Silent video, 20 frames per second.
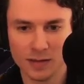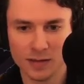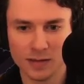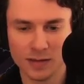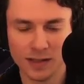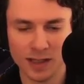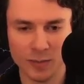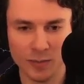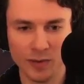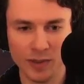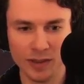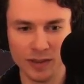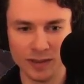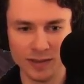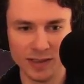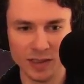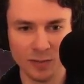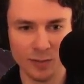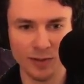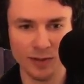
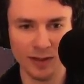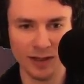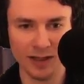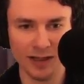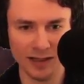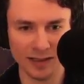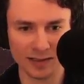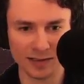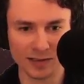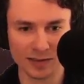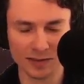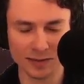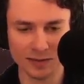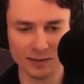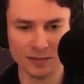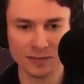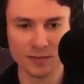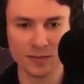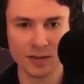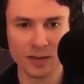DPS,
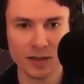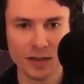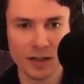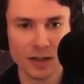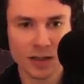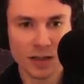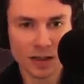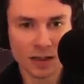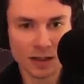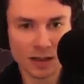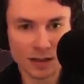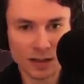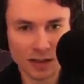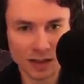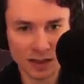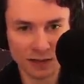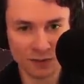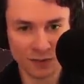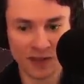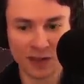and
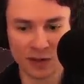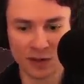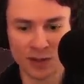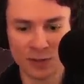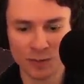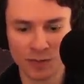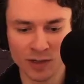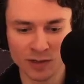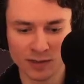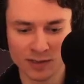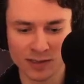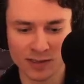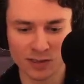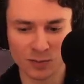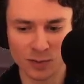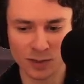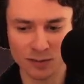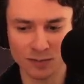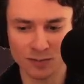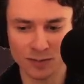have healed the most because
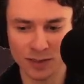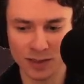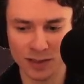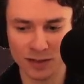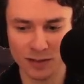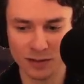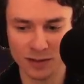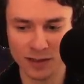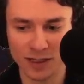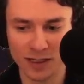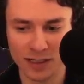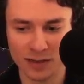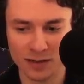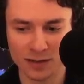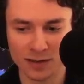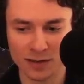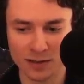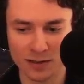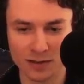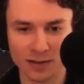we're really the only
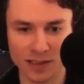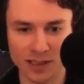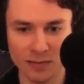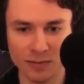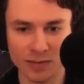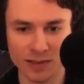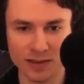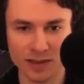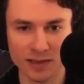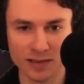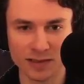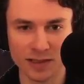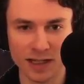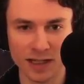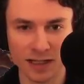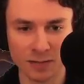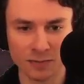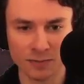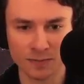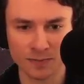character on our team that does
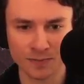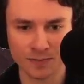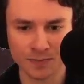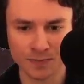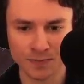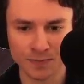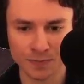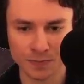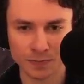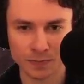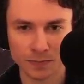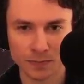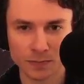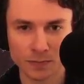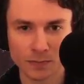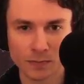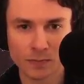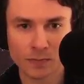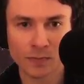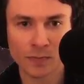that.
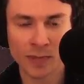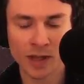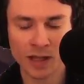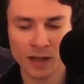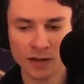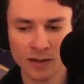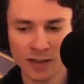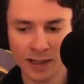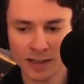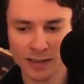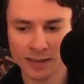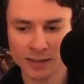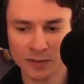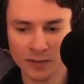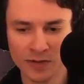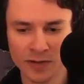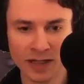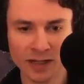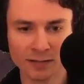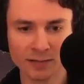Okay, so
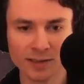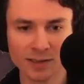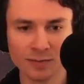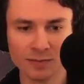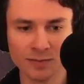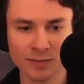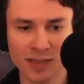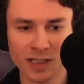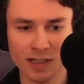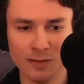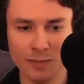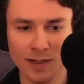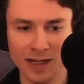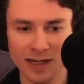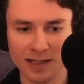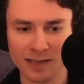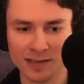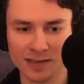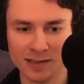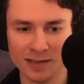we've got some
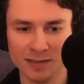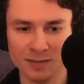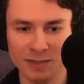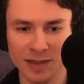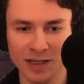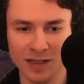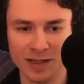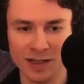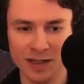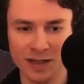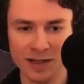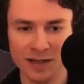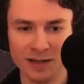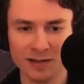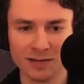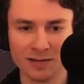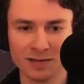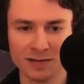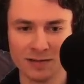comebacks to make here.